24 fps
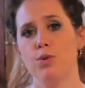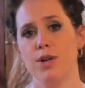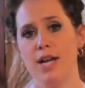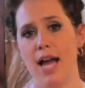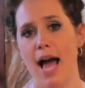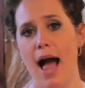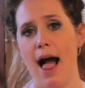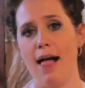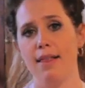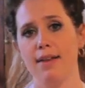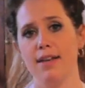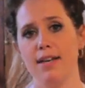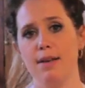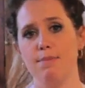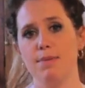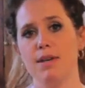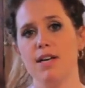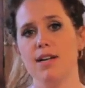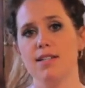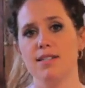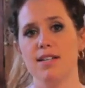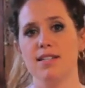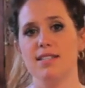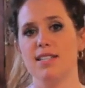reality
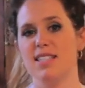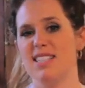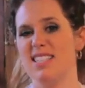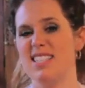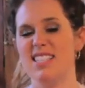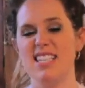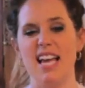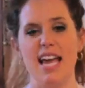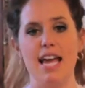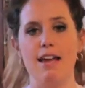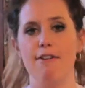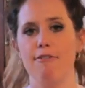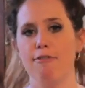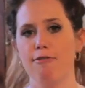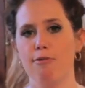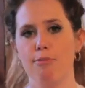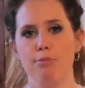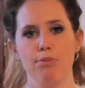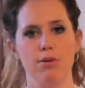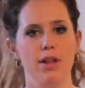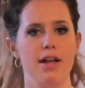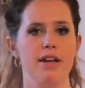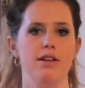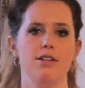because it's a safe
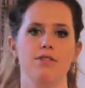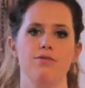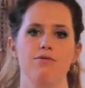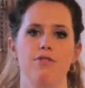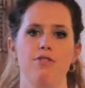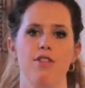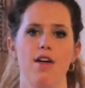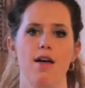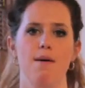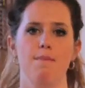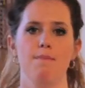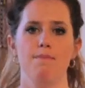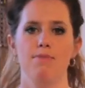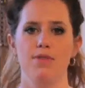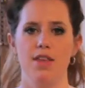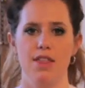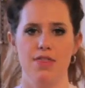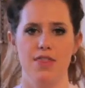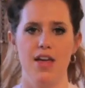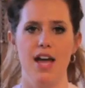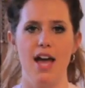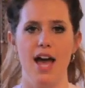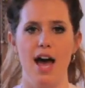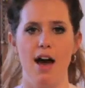place for them,
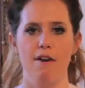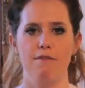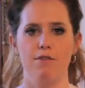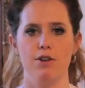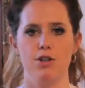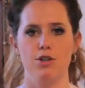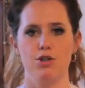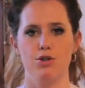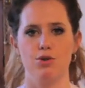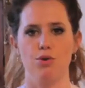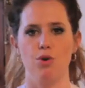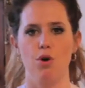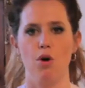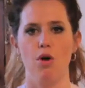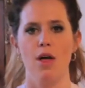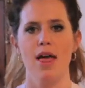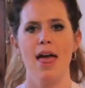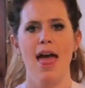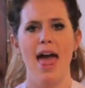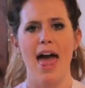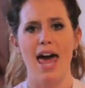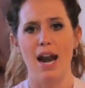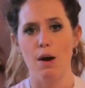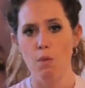that they have control.
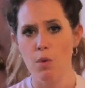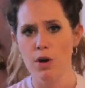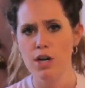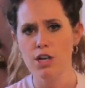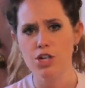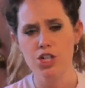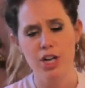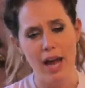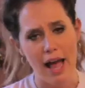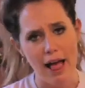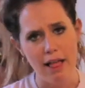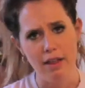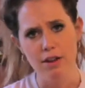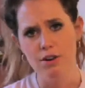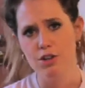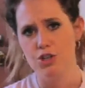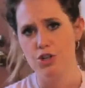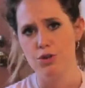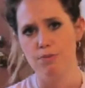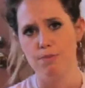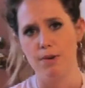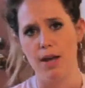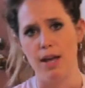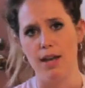And I want to challenge
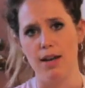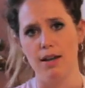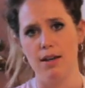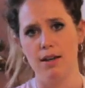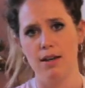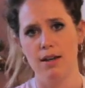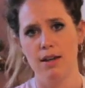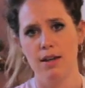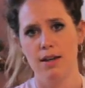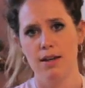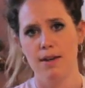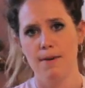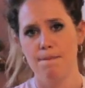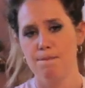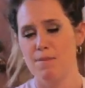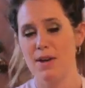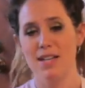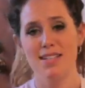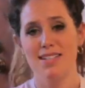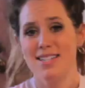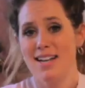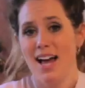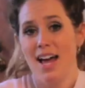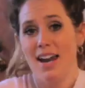you men,
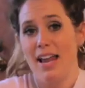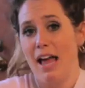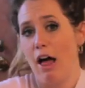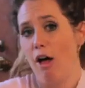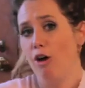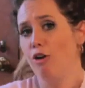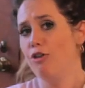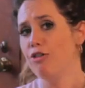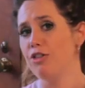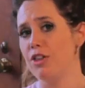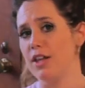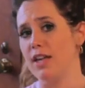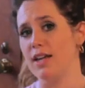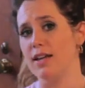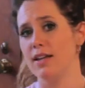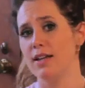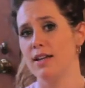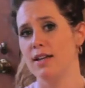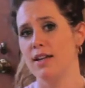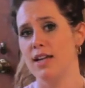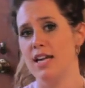that's not healthy.